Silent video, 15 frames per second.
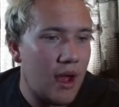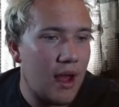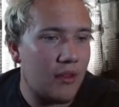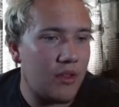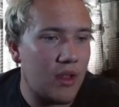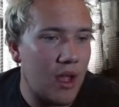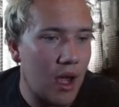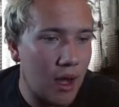I
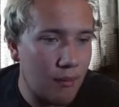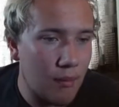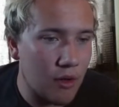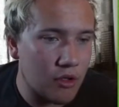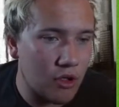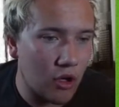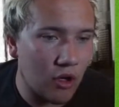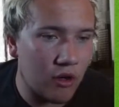had the
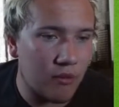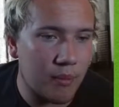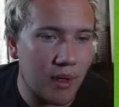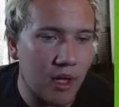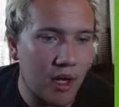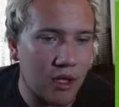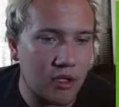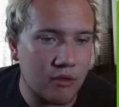utmost honour of
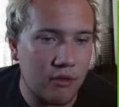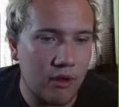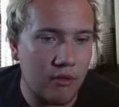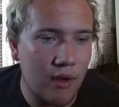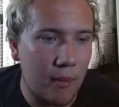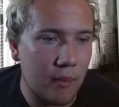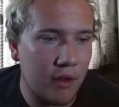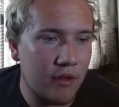being asked to
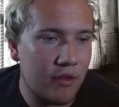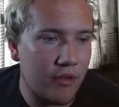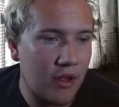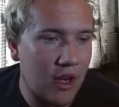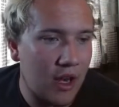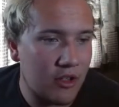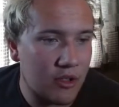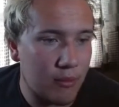create replicas
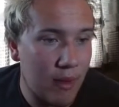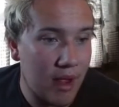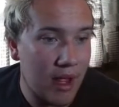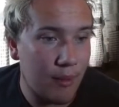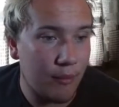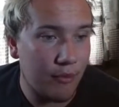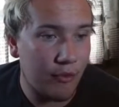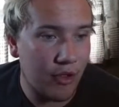of the Electric
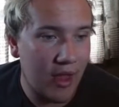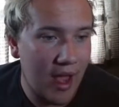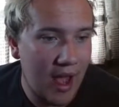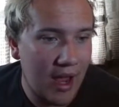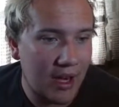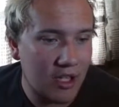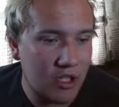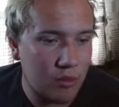Mayhem for the
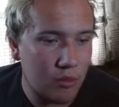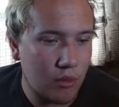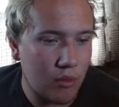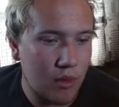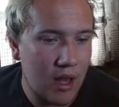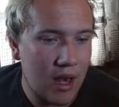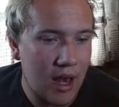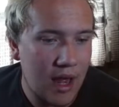
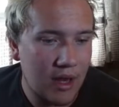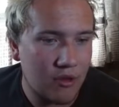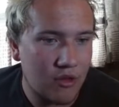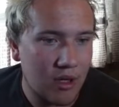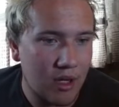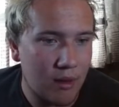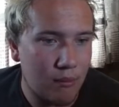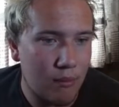actual
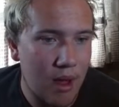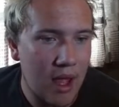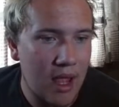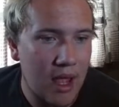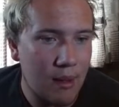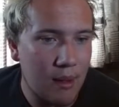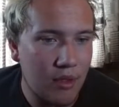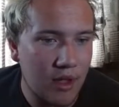Electric
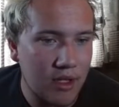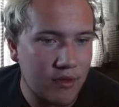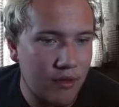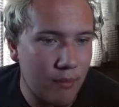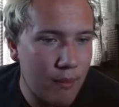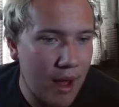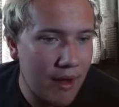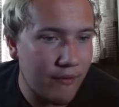Mayhem.
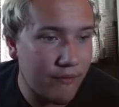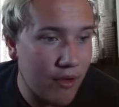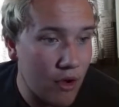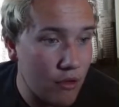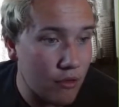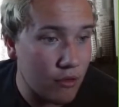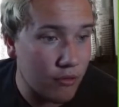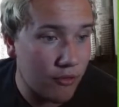Thanks for Matt
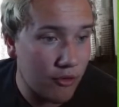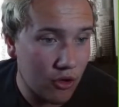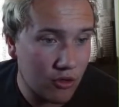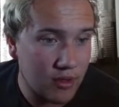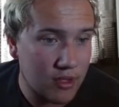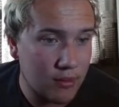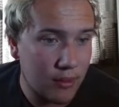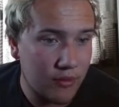Vogel for
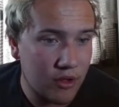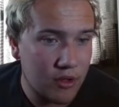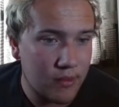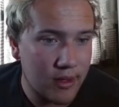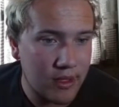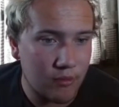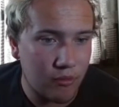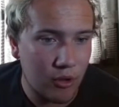contacting me for
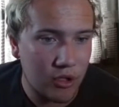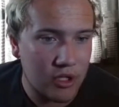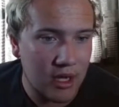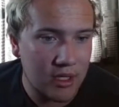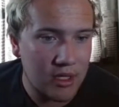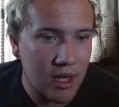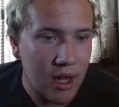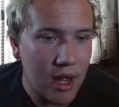this amazing
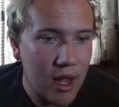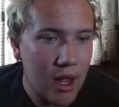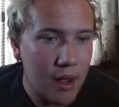project.